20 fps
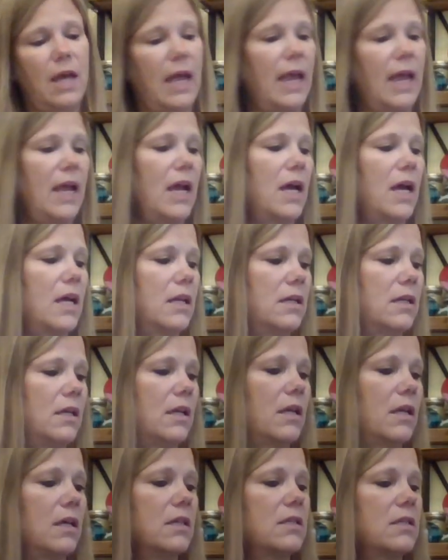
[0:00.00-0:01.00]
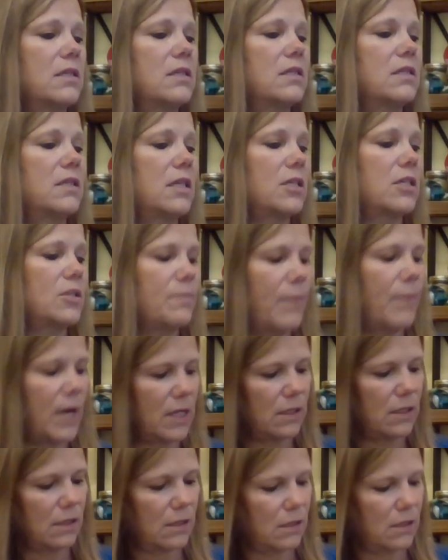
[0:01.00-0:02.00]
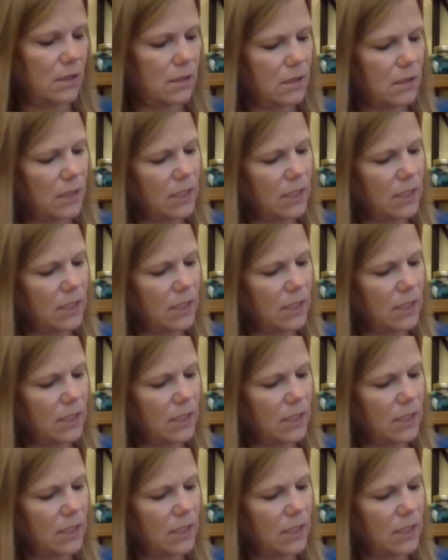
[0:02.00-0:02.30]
And stitch buttons.